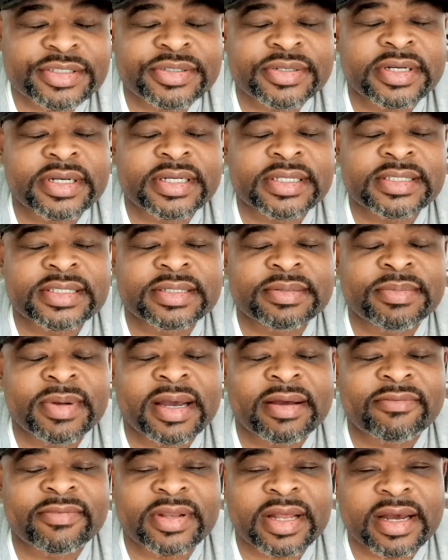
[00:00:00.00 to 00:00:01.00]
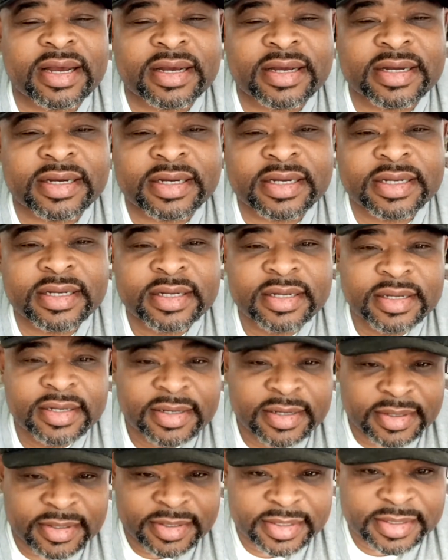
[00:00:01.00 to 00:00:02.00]
into my vlog
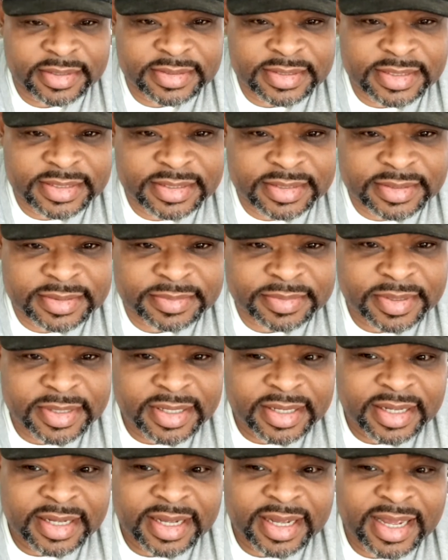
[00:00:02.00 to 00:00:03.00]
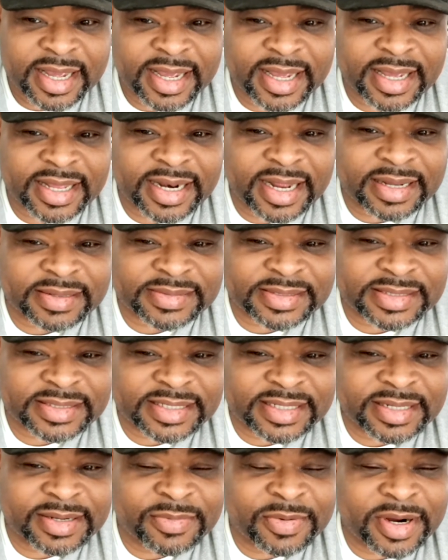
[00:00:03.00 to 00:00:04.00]
on YouTube. And I'm
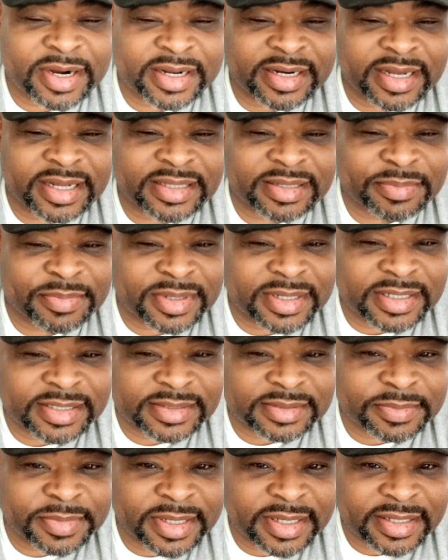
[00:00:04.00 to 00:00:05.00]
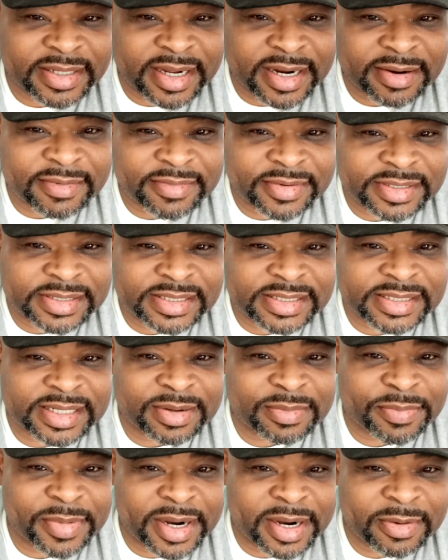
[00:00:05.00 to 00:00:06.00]
still working out the bugs of being nervous,
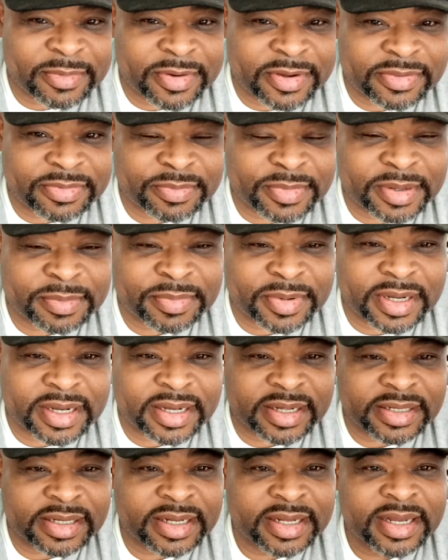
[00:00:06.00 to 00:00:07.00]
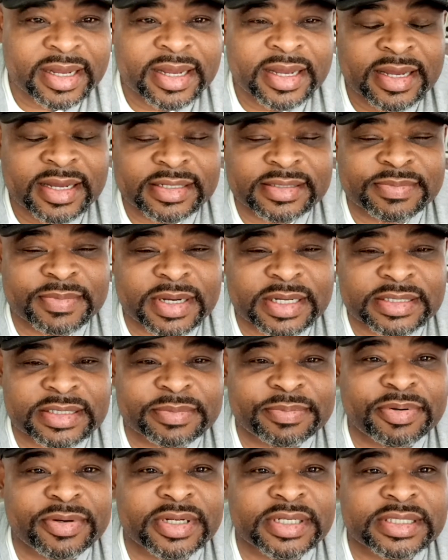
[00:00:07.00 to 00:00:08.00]
so bear with me, but it's much
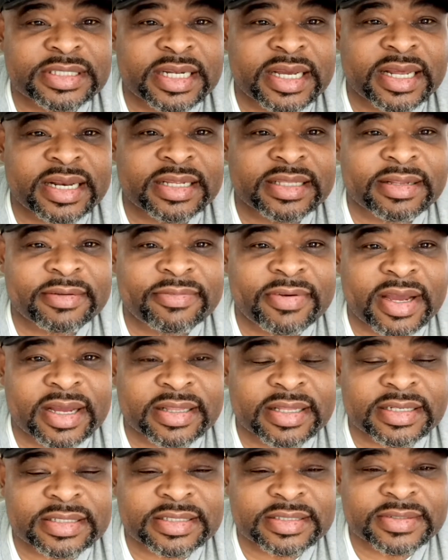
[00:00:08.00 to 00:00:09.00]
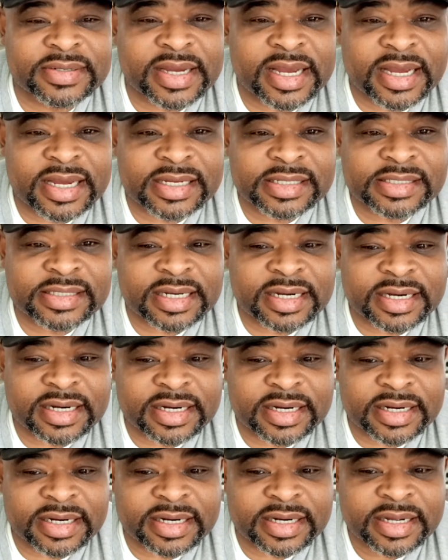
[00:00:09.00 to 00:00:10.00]
appreciated the fact that you guys
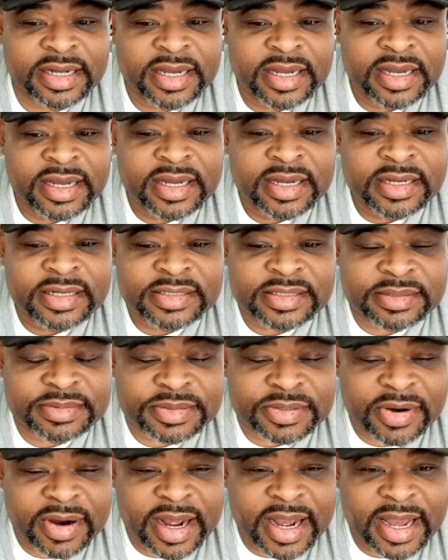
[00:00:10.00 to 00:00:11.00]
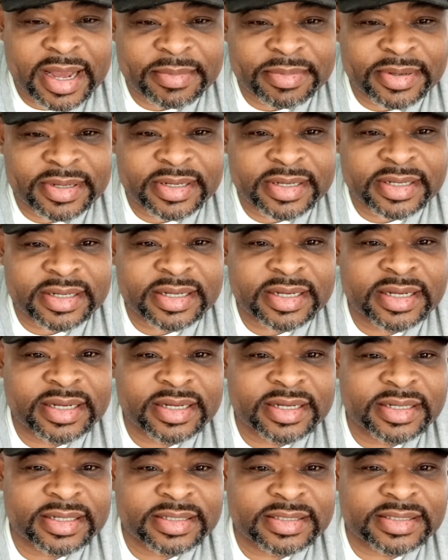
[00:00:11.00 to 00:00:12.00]
are subscribing,
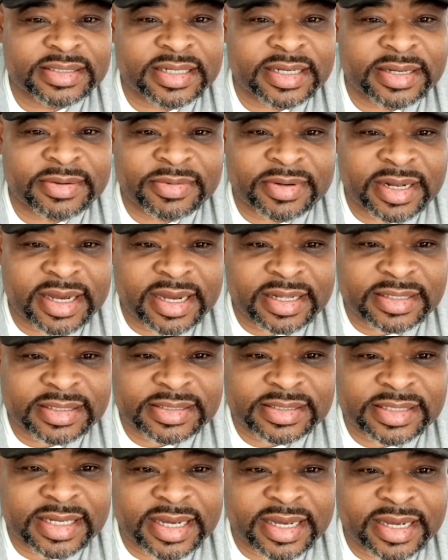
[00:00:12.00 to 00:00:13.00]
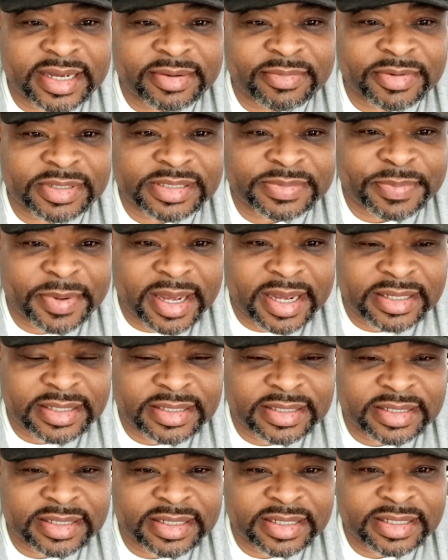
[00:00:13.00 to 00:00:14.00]
seeing what I have to say,
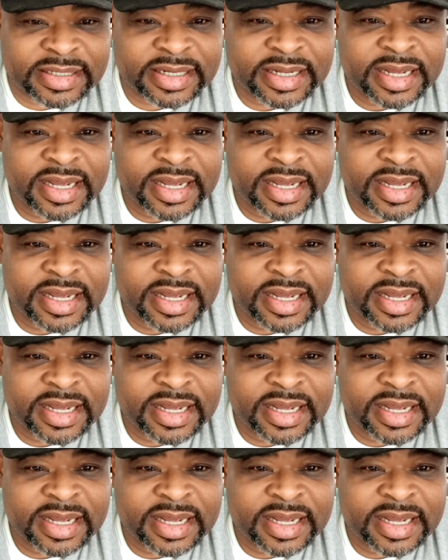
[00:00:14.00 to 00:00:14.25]
respecting it,